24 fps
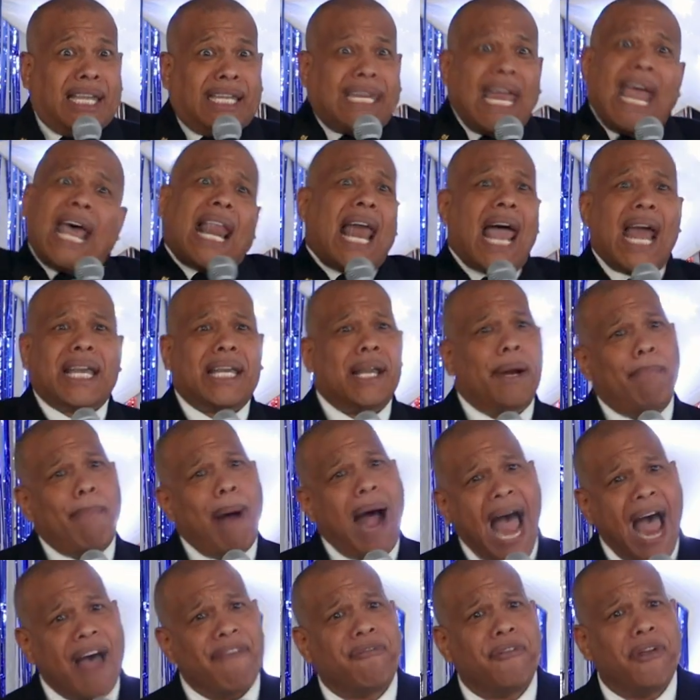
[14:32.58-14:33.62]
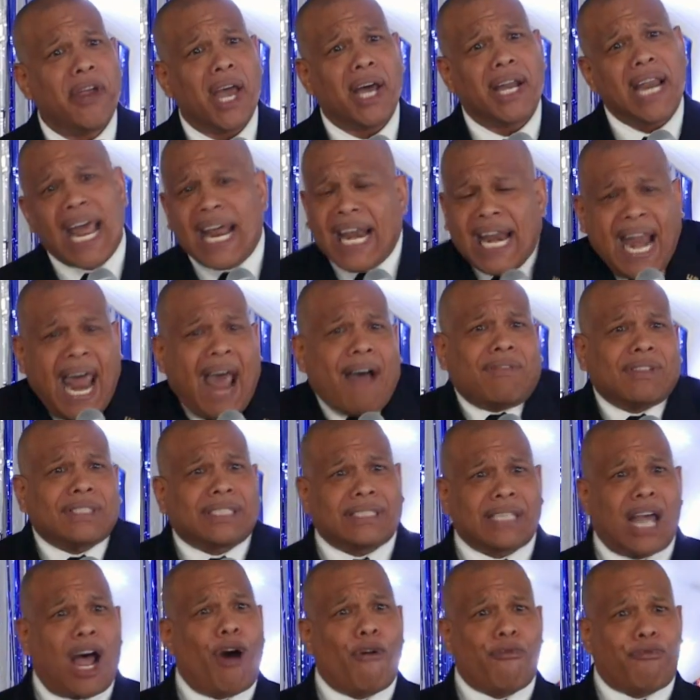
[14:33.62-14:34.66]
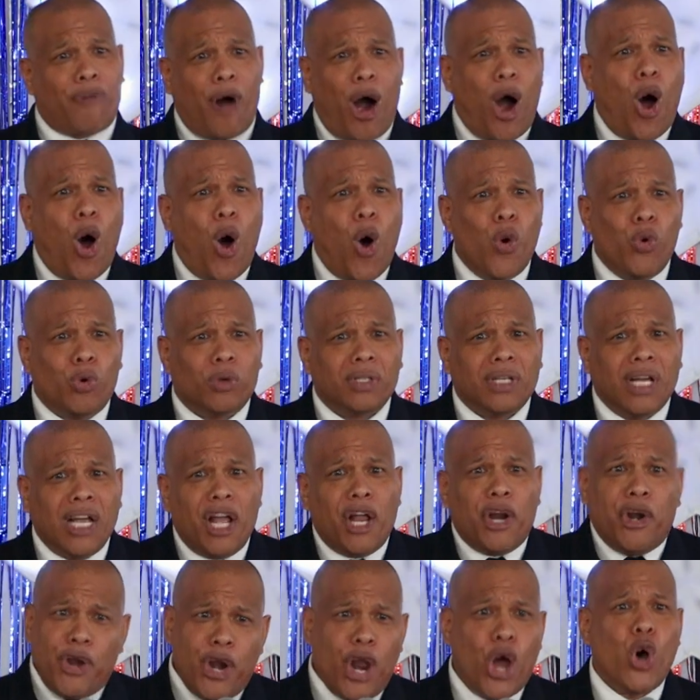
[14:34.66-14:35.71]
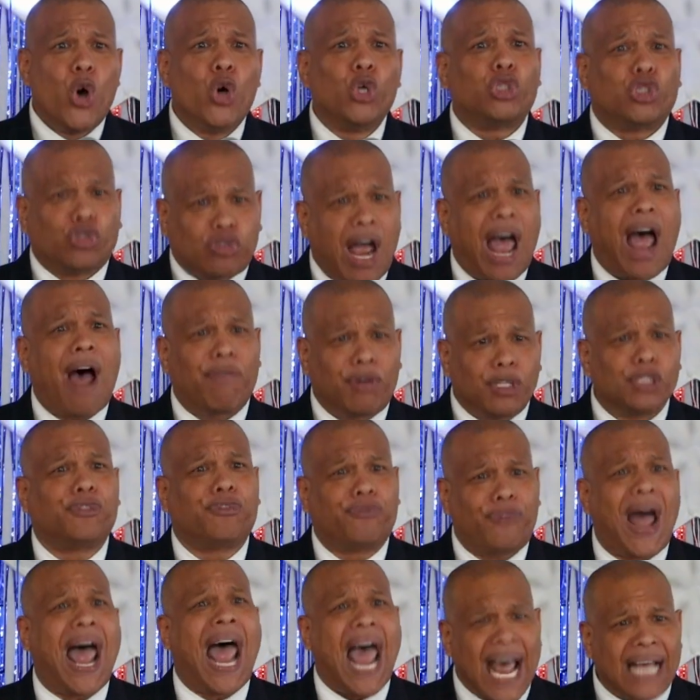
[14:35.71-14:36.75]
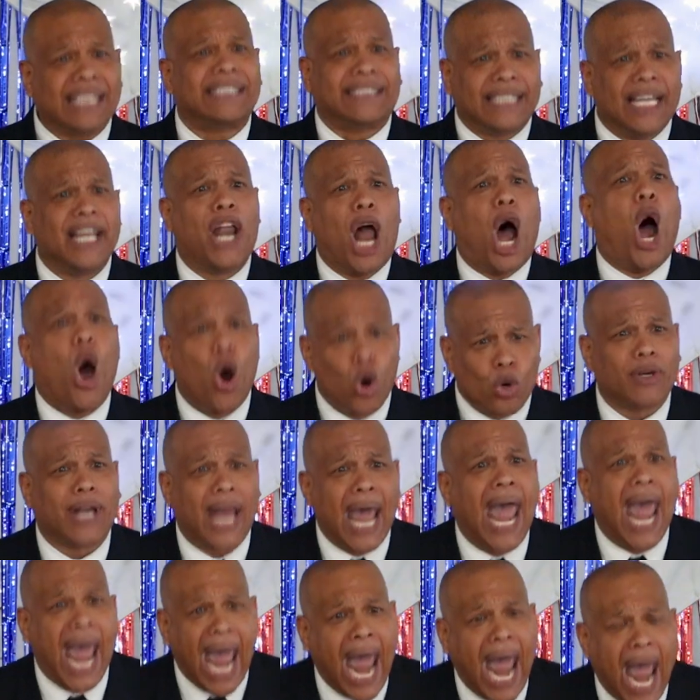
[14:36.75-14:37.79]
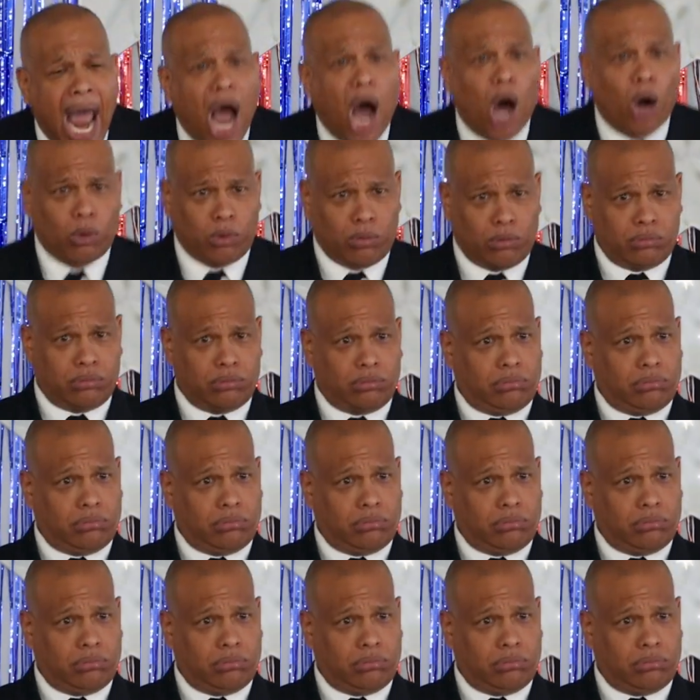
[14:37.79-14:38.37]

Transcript: They're like the mafia. They didn't have a cell phone. News travels fast in Old bill.